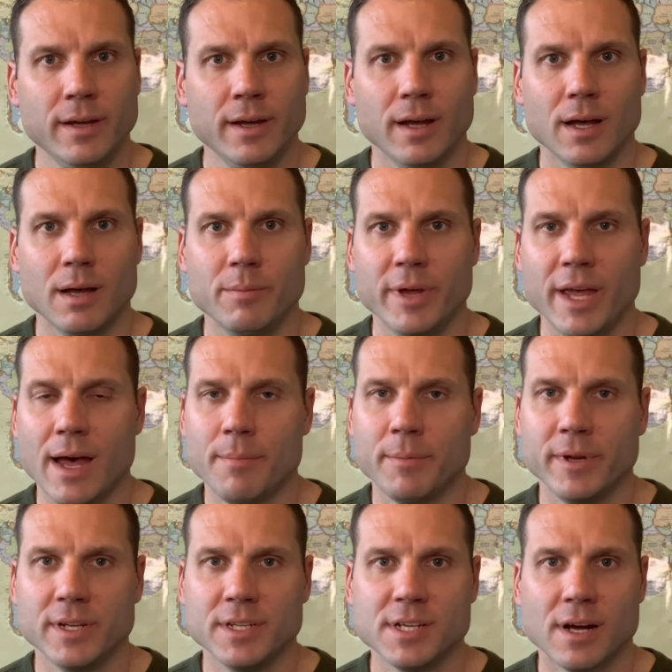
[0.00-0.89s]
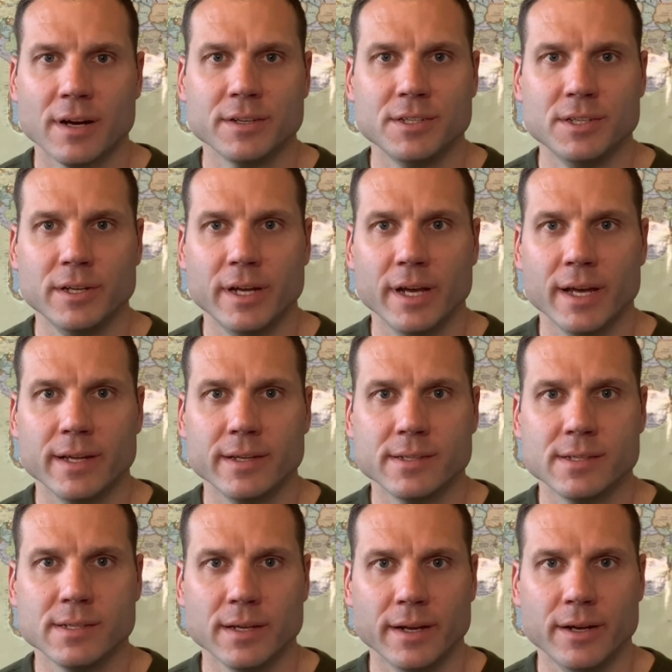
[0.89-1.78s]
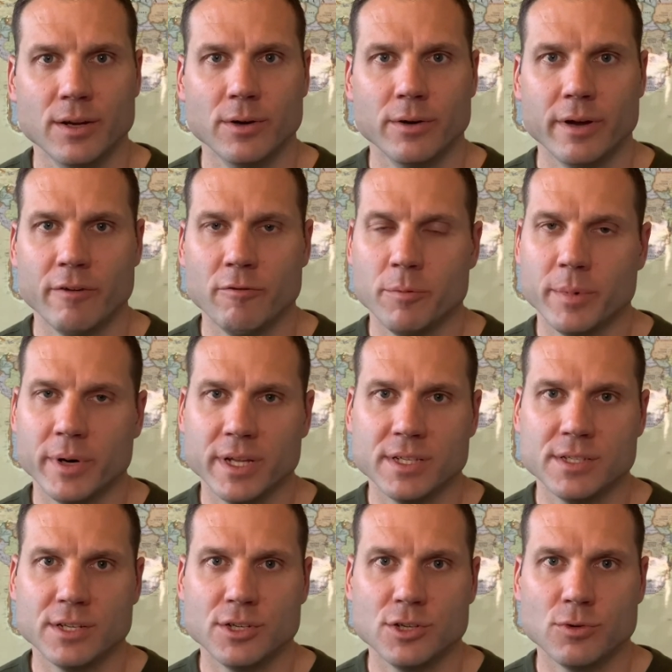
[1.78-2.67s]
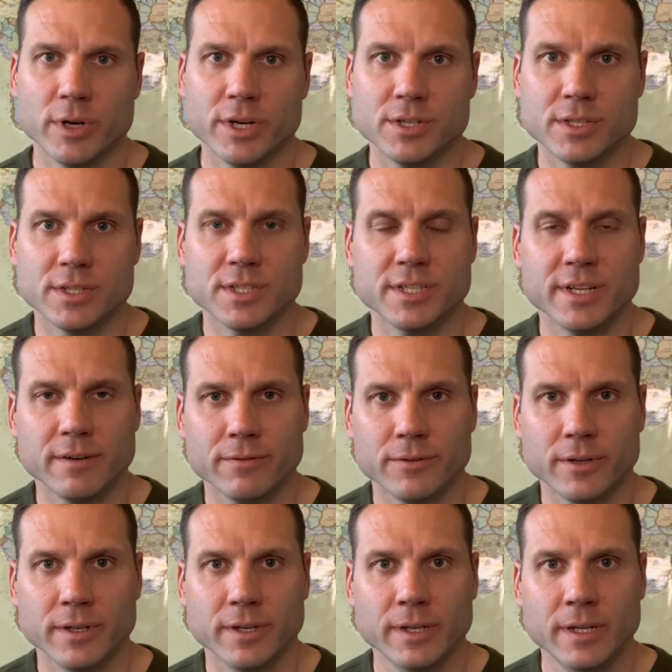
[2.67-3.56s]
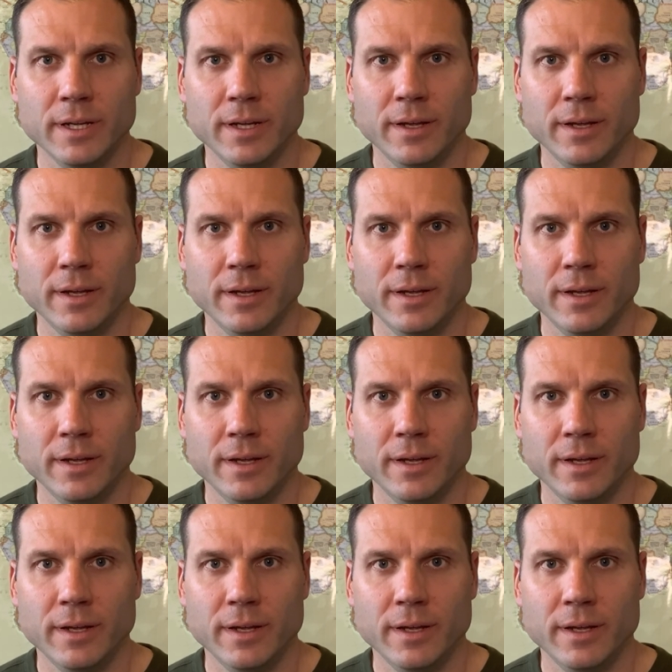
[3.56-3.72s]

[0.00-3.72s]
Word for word: I'd be happy to talk to you guys. I know everybody's situation is different,